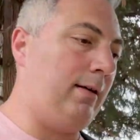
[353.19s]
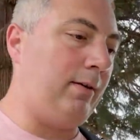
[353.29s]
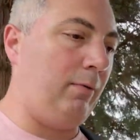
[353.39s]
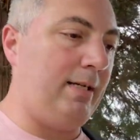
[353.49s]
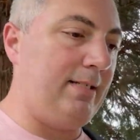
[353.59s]

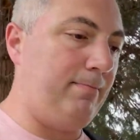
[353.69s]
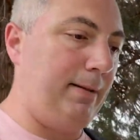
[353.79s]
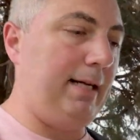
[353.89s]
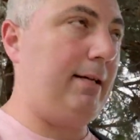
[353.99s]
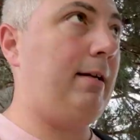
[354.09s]
and the reason
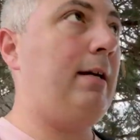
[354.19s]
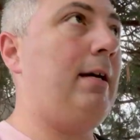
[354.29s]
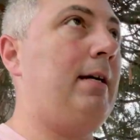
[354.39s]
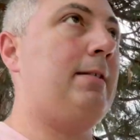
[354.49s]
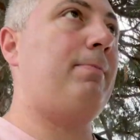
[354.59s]
being,
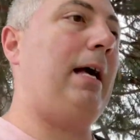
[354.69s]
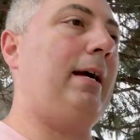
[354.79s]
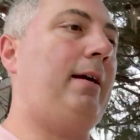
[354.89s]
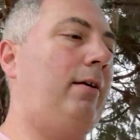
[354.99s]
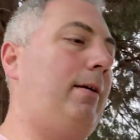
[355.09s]
Black
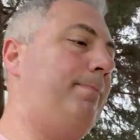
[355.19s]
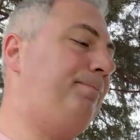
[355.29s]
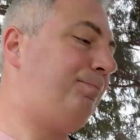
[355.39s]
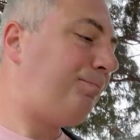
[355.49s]
Kyurem,